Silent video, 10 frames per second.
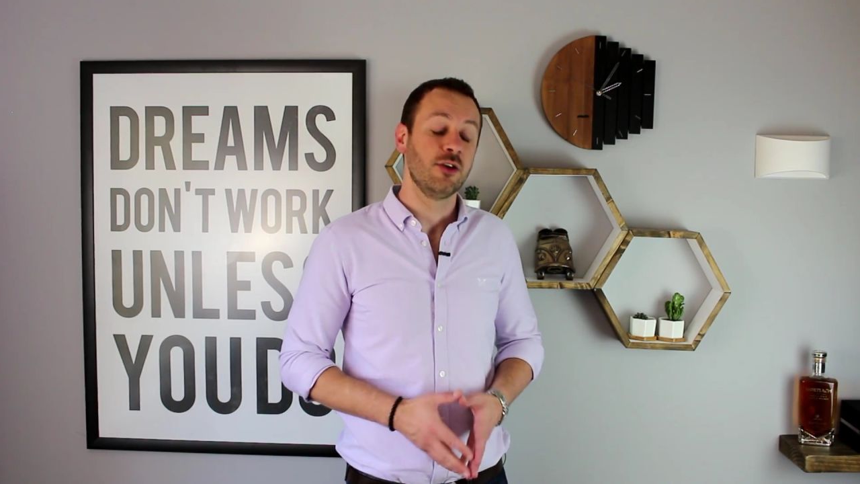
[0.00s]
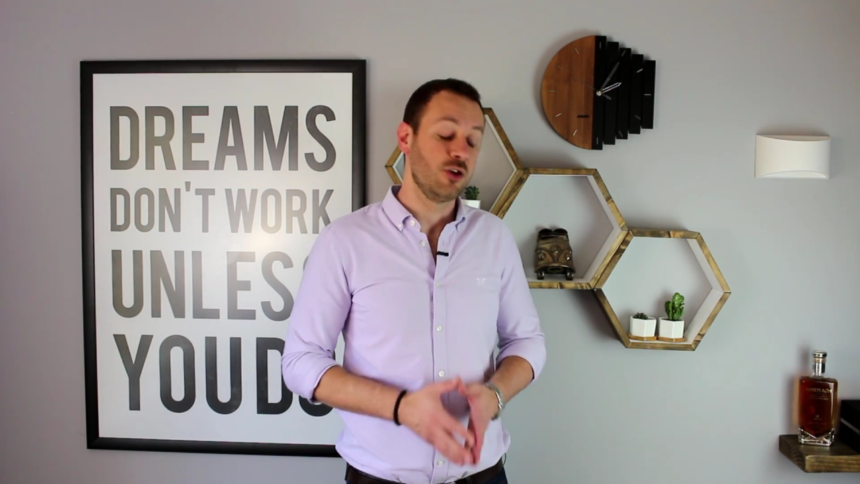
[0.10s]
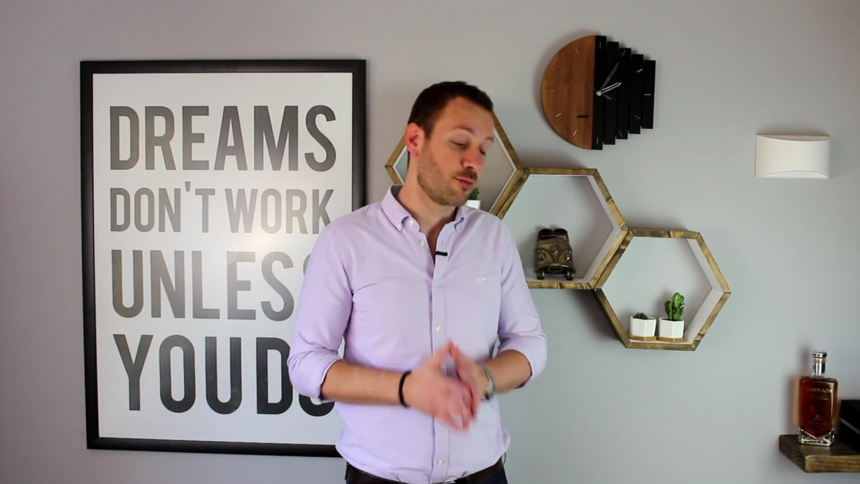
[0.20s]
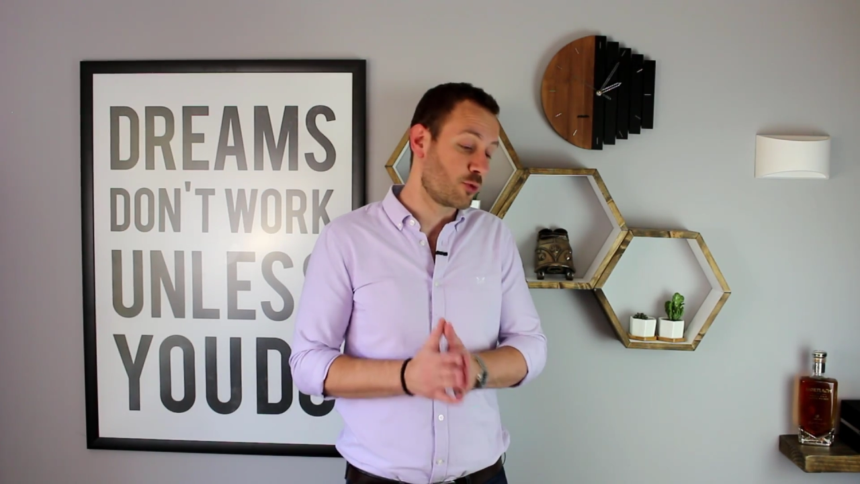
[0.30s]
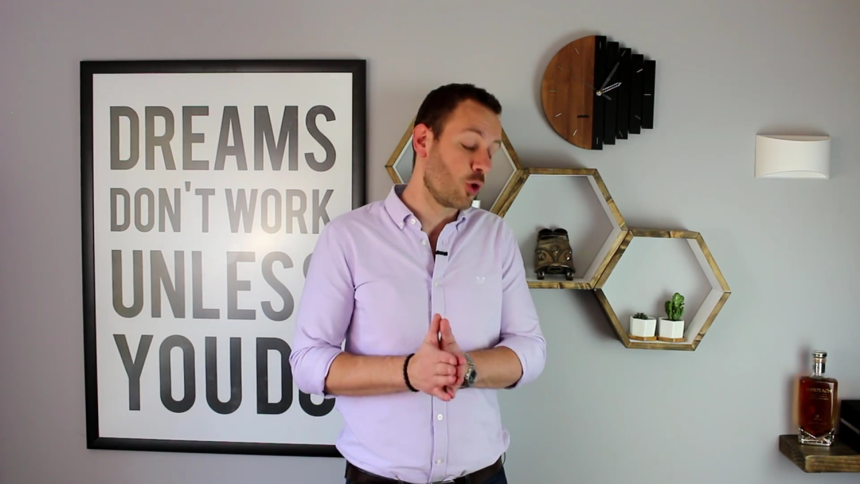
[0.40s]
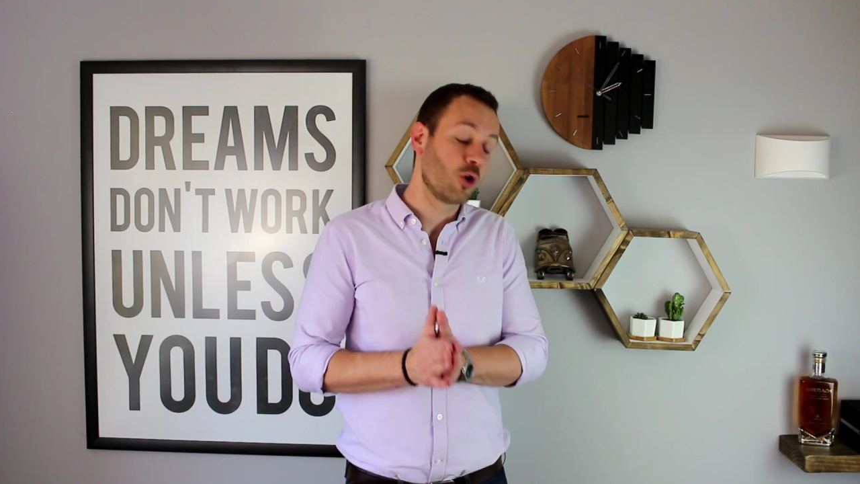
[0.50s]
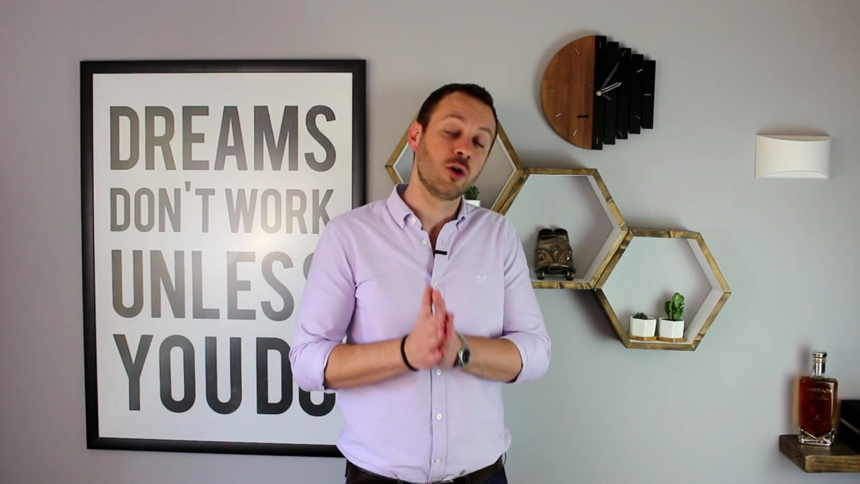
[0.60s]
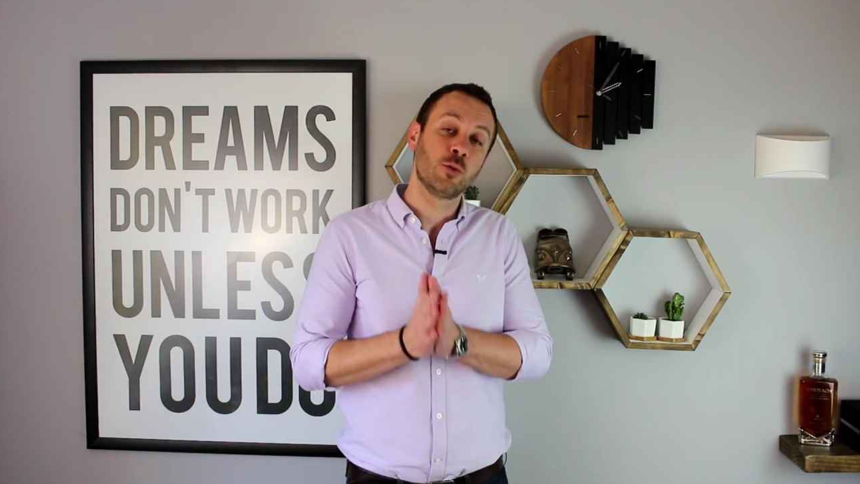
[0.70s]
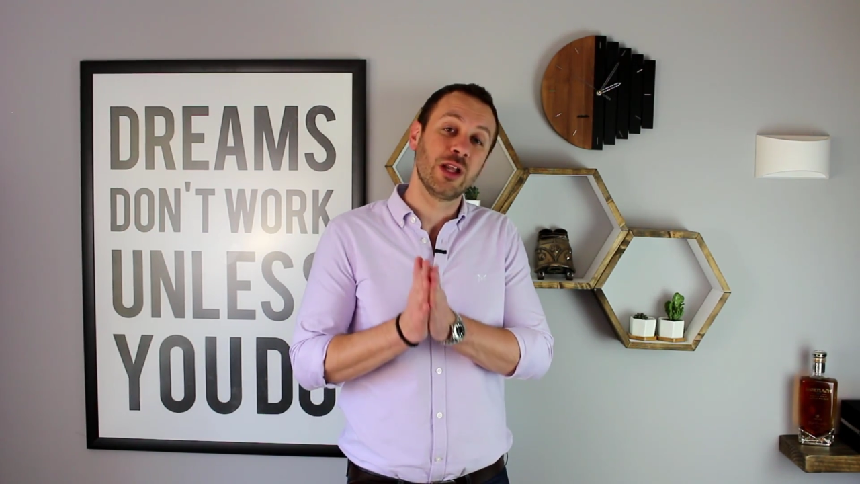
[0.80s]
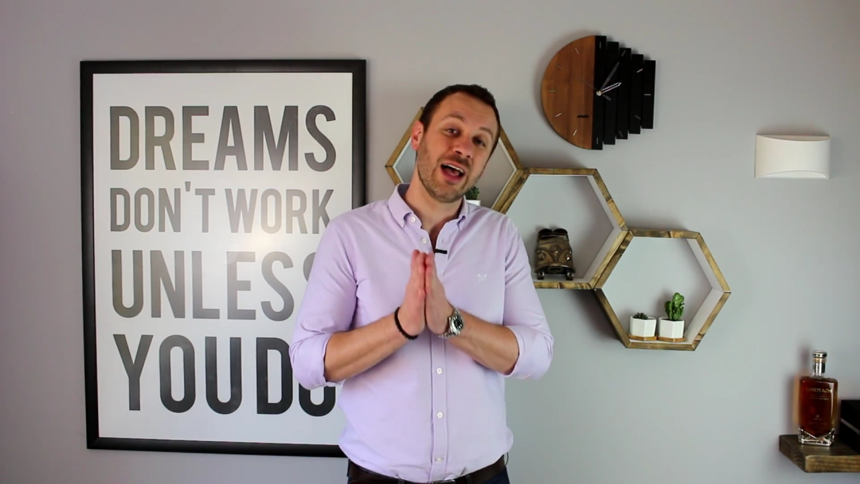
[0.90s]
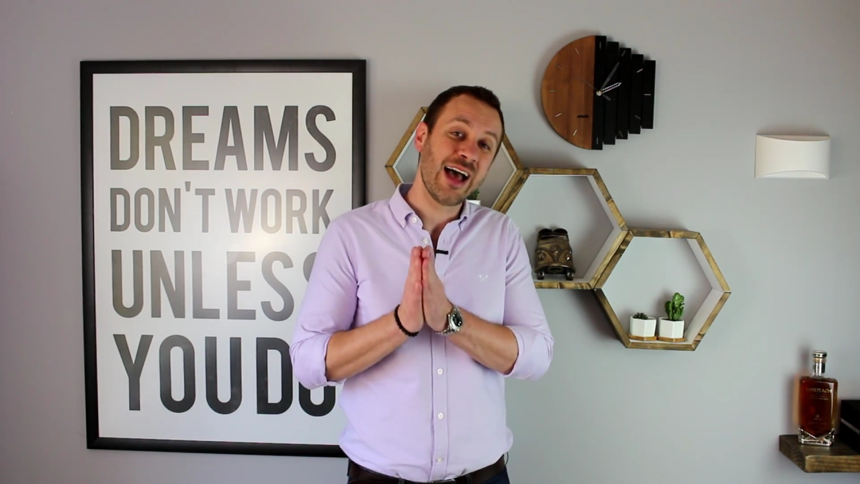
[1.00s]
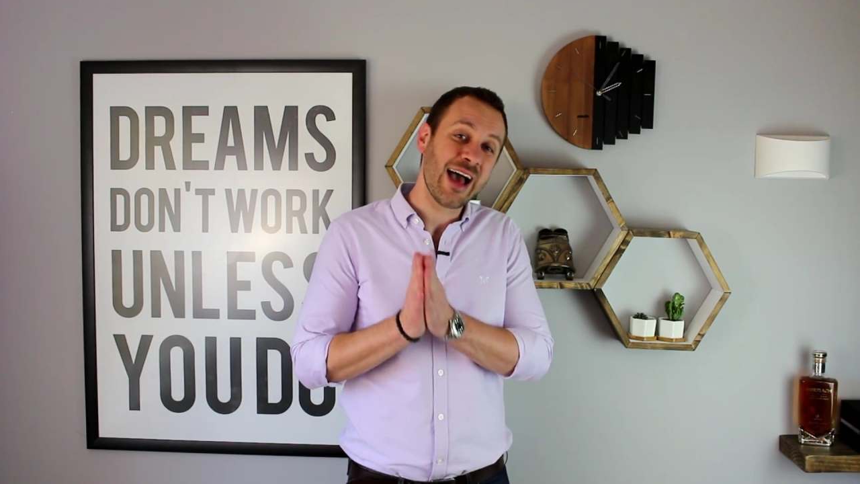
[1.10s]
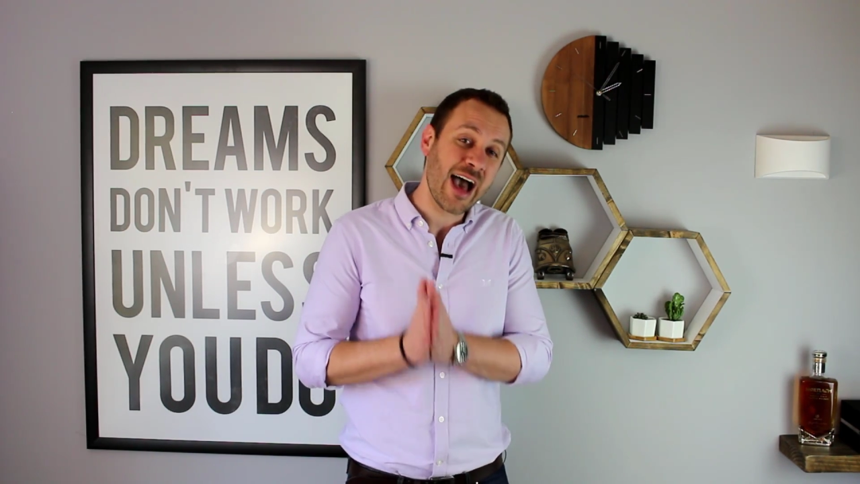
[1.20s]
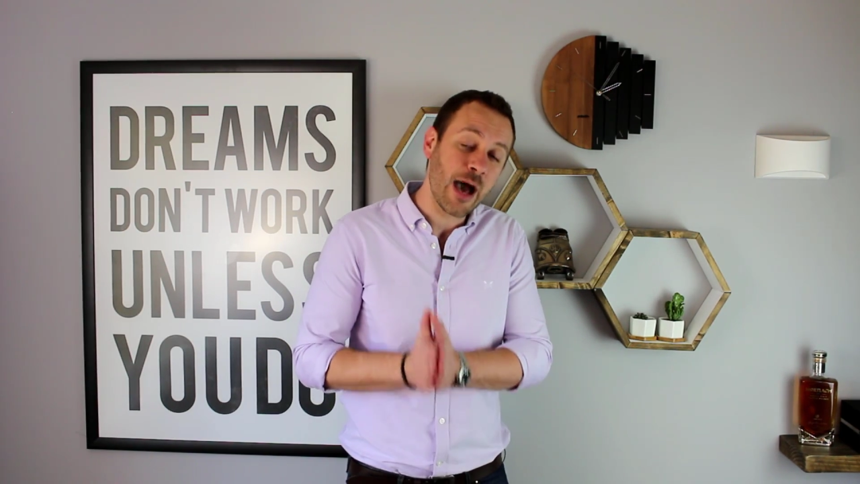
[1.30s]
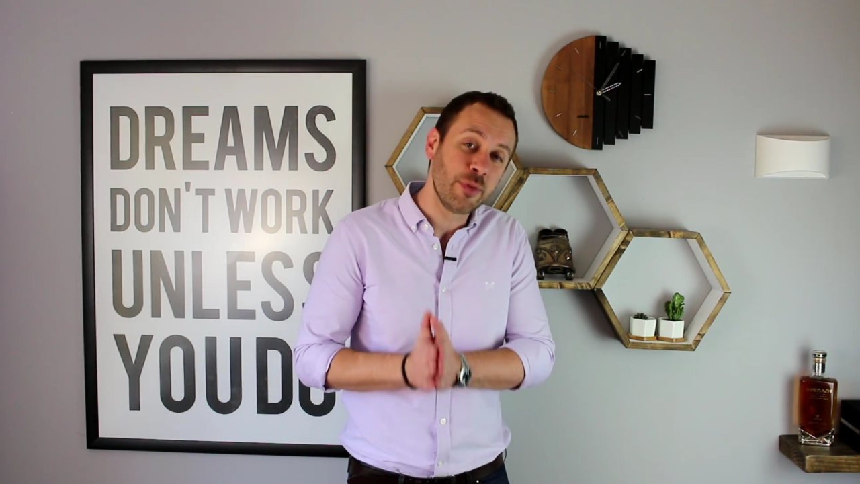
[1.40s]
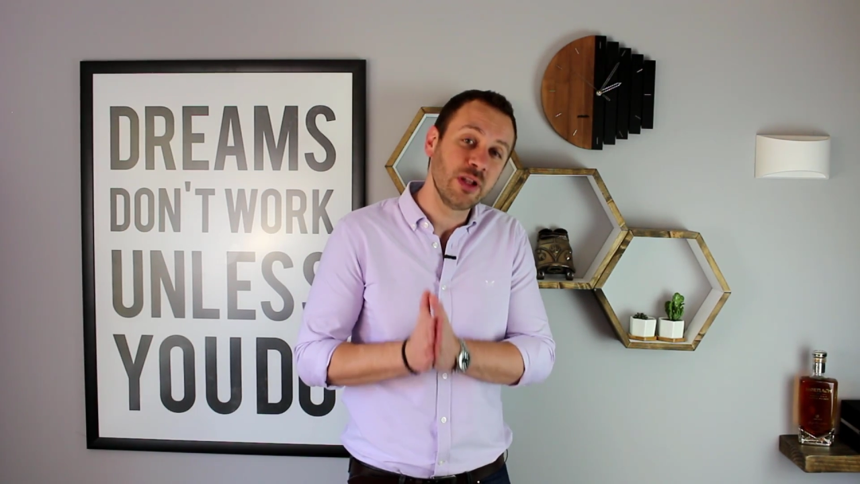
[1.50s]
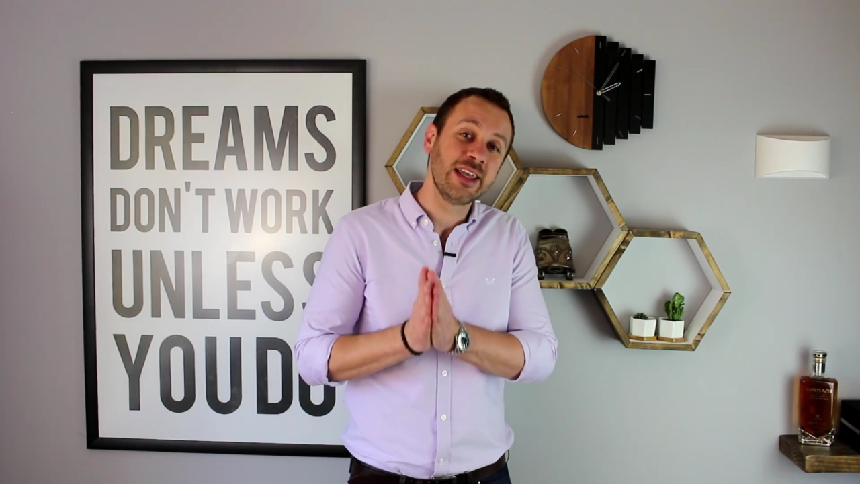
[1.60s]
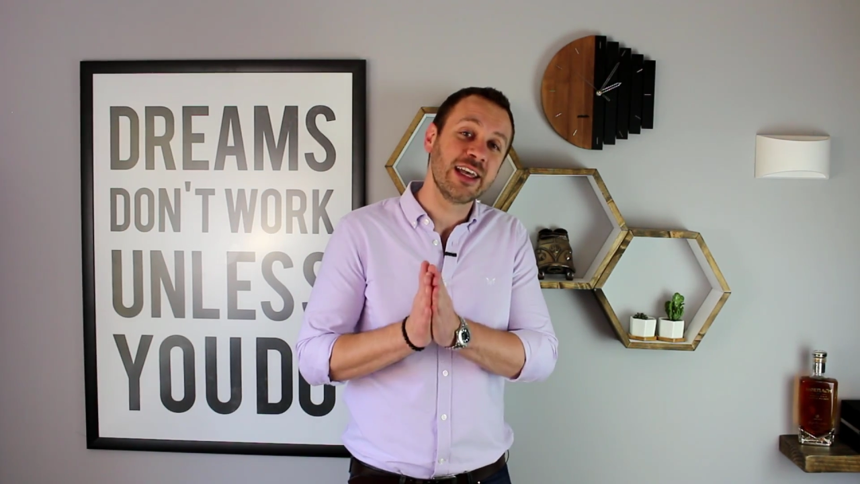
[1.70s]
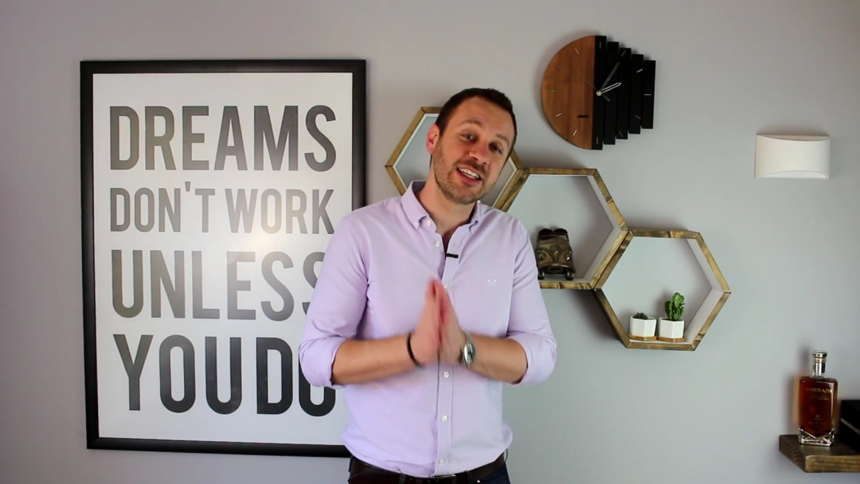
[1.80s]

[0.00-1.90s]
Your broker will happily